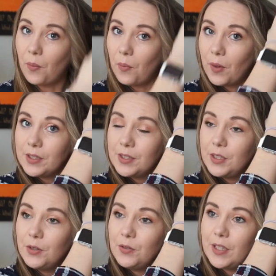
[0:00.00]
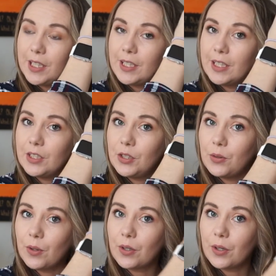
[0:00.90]
Once you've heated
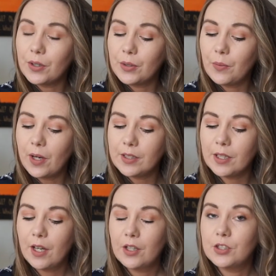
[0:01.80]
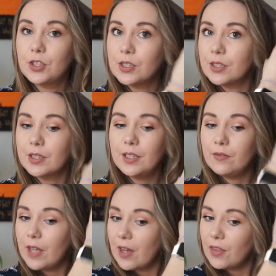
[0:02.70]
your curling wand, just leave
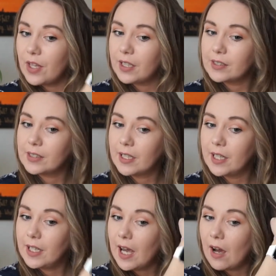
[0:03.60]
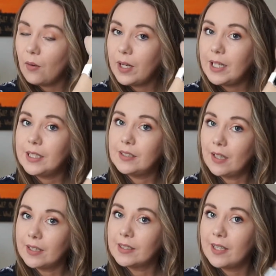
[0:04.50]
that thing sticking out. It
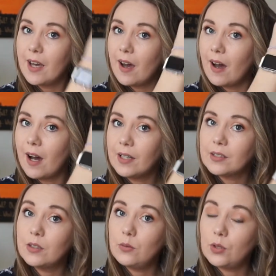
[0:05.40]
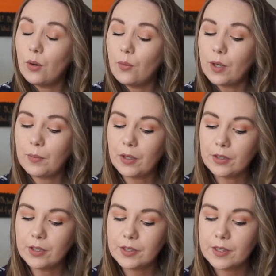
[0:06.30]
does get hot, so you don't want to burn
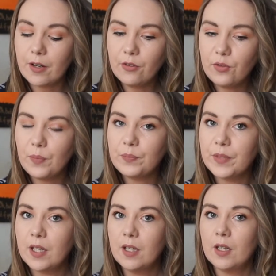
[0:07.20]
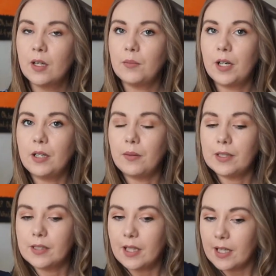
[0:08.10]
yourself. But
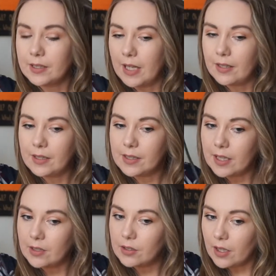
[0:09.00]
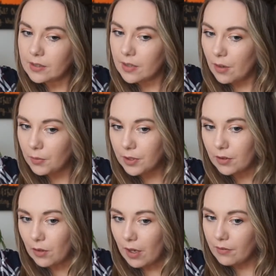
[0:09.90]
anyways, like I said, this thing does come with a
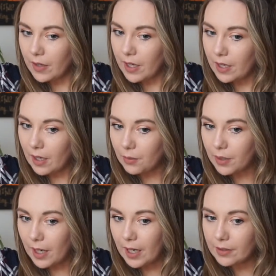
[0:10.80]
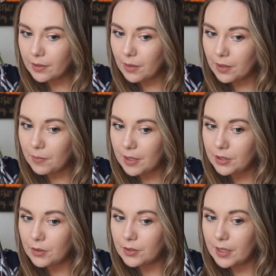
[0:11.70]
glove, and I would highly recommend
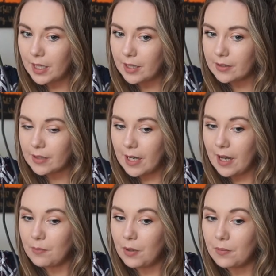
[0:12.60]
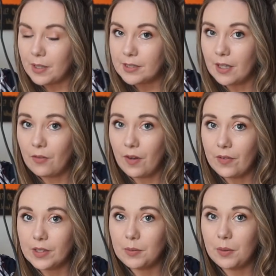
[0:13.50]
using it because I have burnt myself on
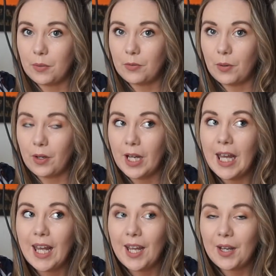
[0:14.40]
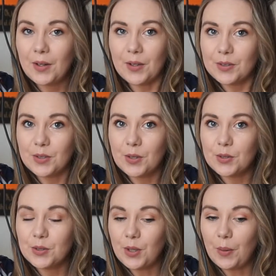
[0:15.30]
this one before. It hurts
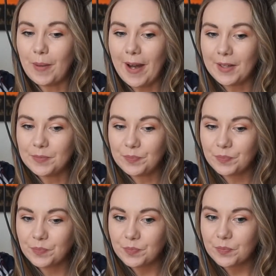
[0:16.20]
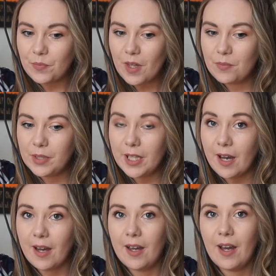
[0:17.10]
so bad. But
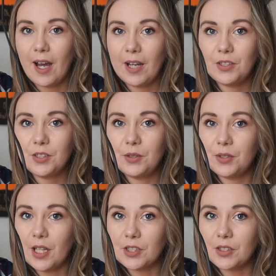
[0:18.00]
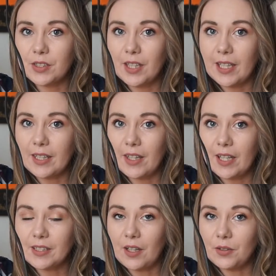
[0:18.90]
yeah, I just do sections like
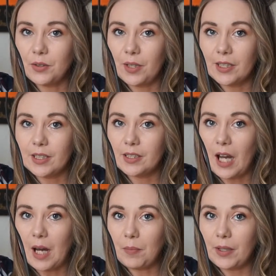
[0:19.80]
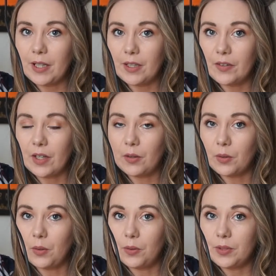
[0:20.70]
this. I'll do like the top layer and then I'll
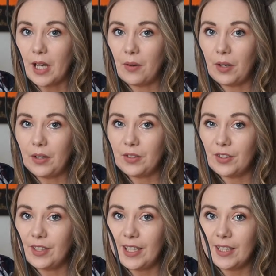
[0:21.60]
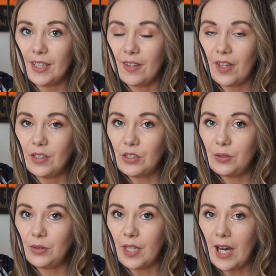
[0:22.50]
go down underneath and then
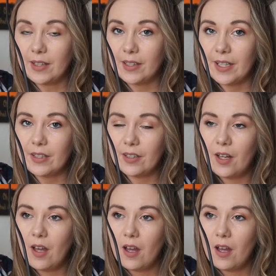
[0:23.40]
do that layer.